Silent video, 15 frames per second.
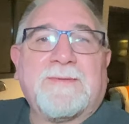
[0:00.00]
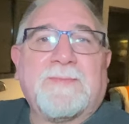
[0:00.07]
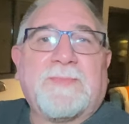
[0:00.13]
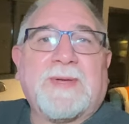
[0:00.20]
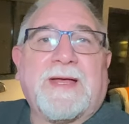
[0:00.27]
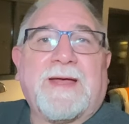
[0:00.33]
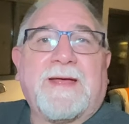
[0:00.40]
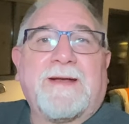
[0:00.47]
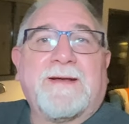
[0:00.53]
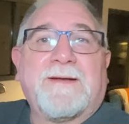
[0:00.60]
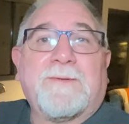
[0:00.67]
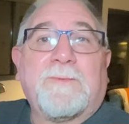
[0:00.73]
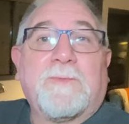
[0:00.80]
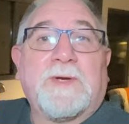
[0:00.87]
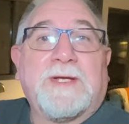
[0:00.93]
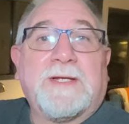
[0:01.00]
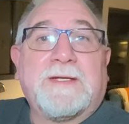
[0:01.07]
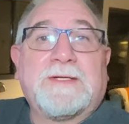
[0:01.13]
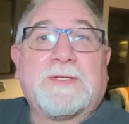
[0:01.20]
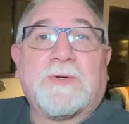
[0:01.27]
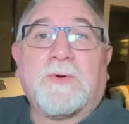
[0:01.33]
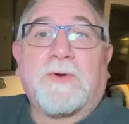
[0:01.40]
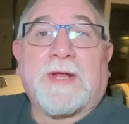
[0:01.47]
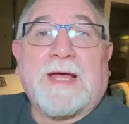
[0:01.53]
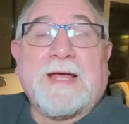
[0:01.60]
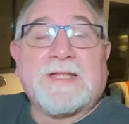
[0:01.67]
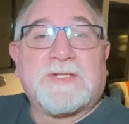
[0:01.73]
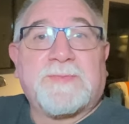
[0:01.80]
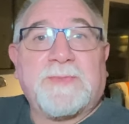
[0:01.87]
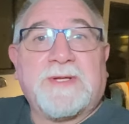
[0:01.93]
but we caught a
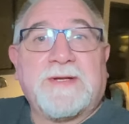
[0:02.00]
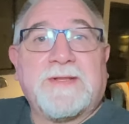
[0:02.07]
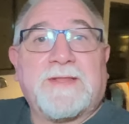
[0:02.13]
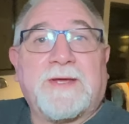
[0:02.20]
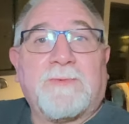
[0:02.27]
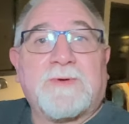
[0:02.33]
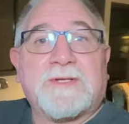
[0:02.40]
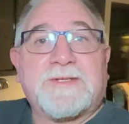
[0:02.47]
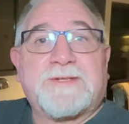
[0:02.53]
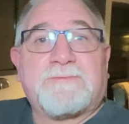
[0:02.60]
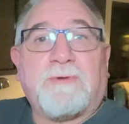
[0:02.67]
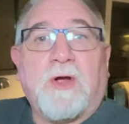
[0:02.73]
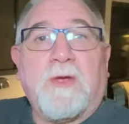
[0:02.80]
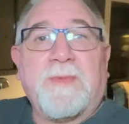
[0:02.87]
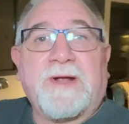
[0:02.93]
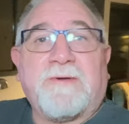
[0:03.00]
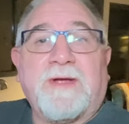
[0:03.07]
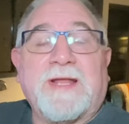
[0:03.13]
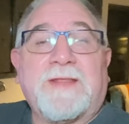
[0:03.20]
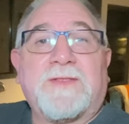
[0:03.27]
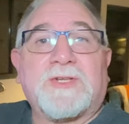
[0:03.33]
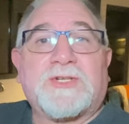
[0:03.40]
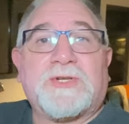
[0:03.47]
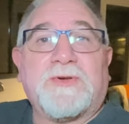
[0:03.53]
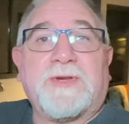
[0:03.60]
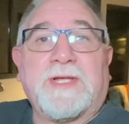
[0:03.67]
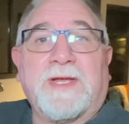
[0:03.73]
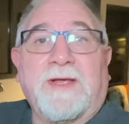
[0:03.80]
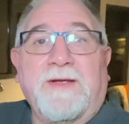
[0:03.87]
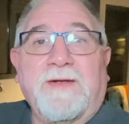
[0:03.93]
huntsman that was roaming around in the
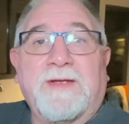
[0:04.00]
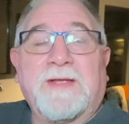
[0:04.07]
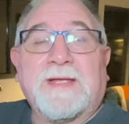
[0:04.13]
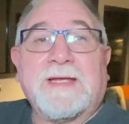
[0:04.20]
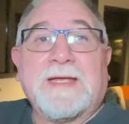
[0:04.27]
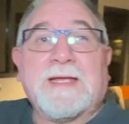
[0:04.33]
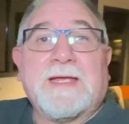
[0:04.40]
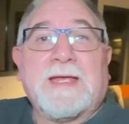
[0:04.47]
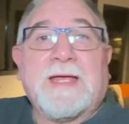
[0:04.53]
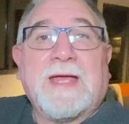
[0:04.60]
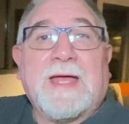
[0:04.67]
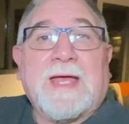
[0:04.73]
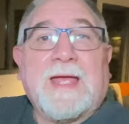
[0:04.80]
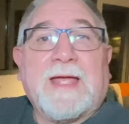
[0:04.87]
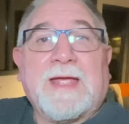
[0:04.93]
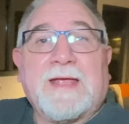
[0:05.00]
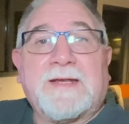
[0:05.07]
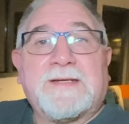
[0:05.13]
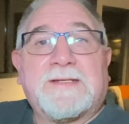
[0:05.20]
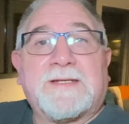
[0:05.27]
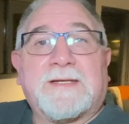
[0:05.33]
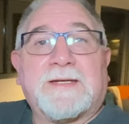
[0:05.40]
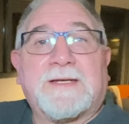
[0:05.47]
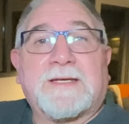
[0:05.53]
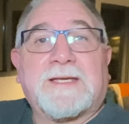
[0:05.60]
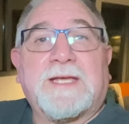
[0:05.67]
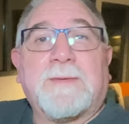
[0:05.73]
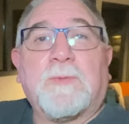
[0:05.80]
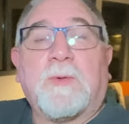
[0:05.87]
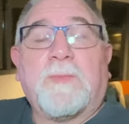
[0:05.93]
studio, and uh,
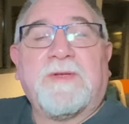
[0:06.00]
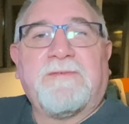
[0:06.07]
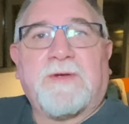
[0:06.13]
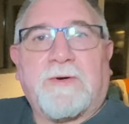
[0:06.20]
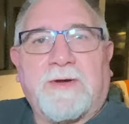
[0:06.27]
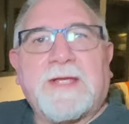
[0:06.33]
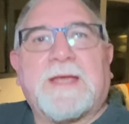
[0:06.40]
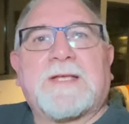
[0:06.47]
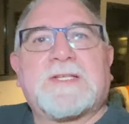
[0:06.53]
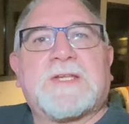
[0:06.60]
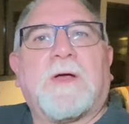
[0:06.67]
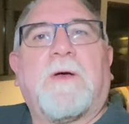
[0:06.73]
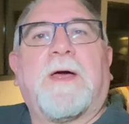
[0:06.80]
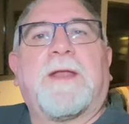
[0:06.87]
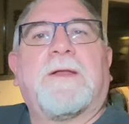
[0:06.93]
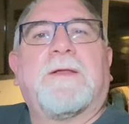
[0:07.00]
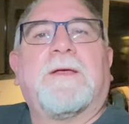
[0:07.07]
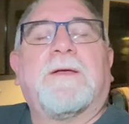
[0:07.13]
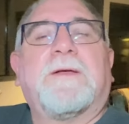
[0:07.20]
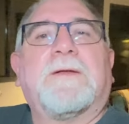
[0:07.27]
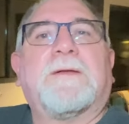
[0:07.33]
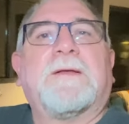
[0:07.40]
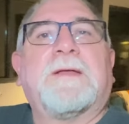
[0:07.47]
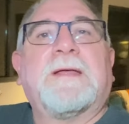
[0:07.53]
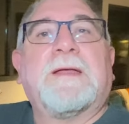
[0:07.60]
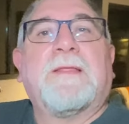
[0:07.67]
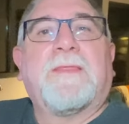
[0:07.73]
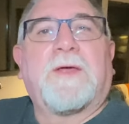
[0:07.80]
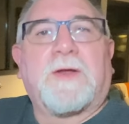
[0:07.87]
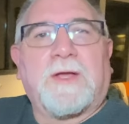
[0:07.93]
Kim will be very excited
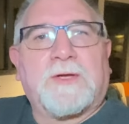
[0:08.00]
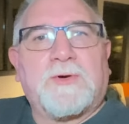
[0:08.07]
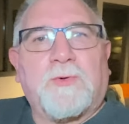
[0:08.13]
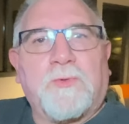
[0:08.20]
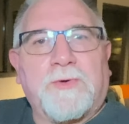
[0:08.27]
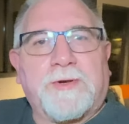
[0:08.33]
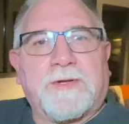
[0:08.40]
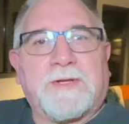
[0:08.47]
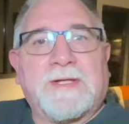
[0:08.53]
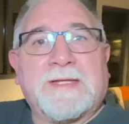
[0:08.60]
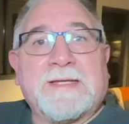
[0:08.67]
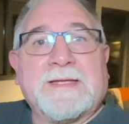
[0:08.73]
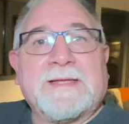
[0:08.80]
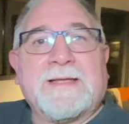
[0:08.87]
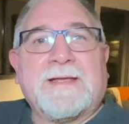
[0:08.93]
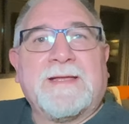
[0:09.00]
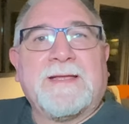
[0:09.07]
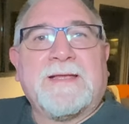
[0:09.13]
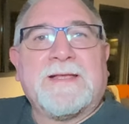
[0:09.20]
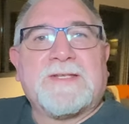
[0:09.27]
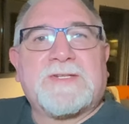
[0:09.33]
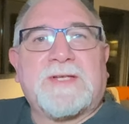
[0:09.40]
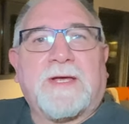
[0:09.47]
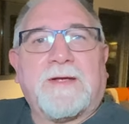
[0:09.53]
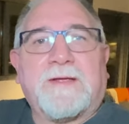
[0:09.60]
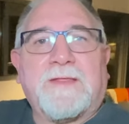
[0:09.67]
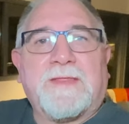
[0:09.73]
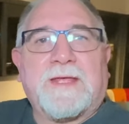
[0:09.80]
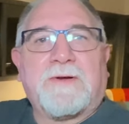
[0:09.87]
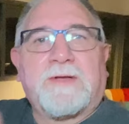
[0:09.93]
that I caught it. So
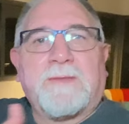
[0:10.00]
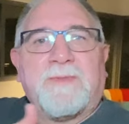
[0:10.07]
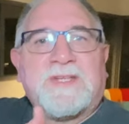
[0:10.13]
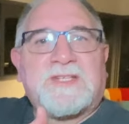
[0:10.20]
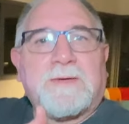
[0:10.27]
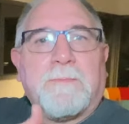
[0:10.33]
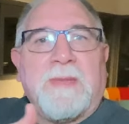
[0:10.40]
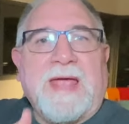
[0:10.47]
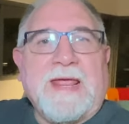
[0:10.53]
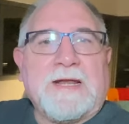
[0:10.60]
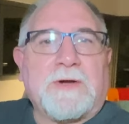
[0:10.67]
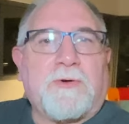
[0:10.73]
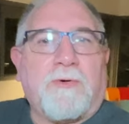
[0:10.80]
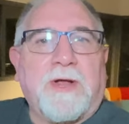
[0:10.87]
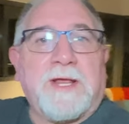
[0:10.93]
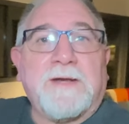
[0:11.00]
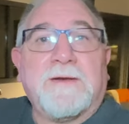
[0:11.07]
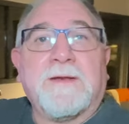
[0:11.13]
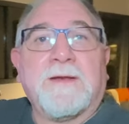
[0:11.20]
that'll give me some man cred.